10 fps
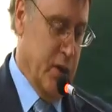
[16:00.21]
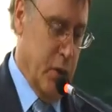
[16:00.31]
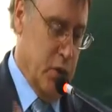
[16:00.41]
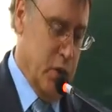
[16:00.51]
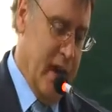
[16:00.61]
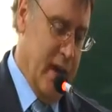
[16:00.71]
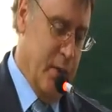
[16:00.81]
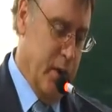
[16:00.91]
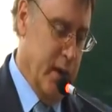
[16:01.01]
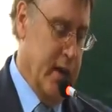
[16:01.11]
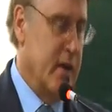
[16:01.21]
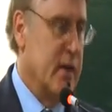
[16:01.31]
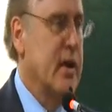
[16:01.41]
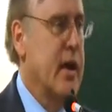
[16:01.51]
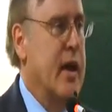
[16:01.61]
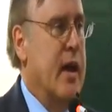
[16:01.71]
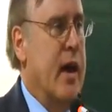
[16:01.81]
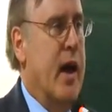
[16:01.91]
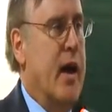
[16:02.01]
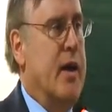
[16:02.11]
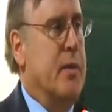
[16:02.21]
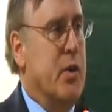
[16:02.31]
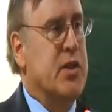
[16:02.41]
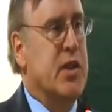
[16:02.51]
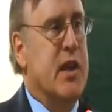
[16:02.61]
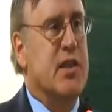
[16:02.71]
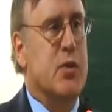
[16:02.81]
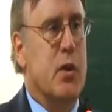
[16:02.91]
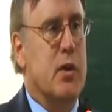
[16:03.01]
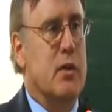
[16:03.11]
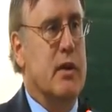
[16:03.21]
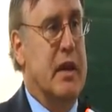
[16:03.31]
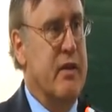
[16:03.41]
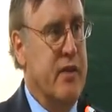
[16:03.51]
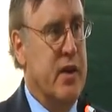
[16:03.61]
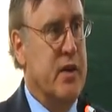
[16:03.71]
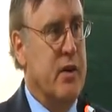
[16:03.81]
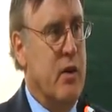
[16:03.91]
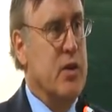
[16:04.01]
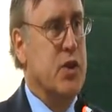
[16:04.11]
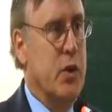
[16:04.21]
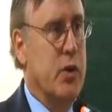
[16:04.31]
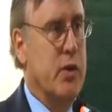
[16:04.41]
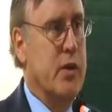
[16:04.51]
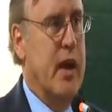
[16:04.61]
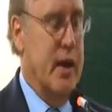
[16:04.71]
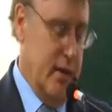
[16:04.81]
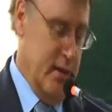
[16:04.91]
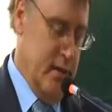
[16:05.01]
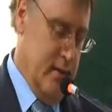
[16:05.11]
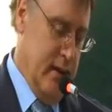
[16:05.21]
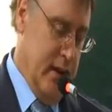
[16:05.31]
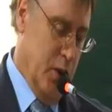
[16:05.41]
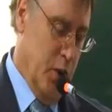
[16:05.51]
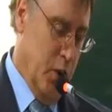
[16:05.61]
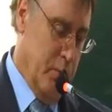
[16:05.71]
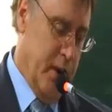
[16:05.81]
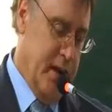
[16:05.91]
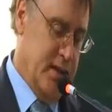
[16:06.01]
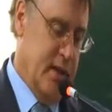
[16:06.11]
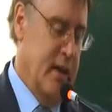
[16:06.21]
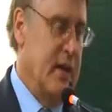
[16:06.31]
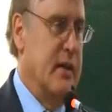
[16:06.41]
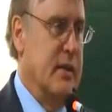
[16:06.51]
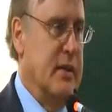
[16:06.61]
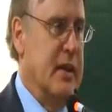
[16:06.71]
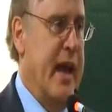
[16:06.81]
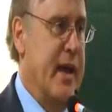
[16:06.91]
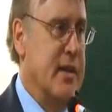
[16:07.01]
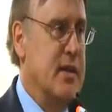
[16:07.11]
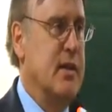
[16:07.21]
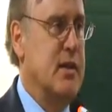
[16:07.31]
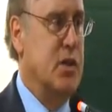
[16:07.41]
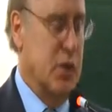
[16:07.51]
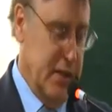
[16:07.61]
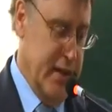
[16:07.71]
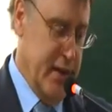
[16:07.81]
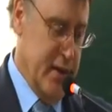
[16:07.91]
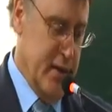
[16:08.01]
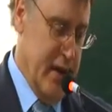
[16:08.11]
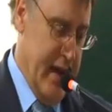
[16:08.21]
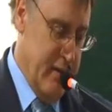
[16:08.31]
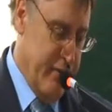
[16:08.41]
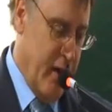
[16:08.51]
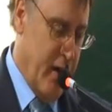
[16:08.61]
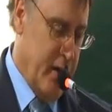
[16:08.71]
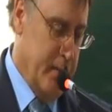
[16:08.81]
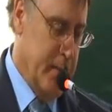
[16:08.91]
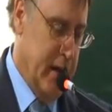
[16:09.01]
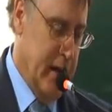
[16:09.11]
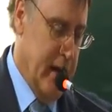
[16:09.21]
also those who came earlier, in most cases were given or sold at a low price land to clear and farm.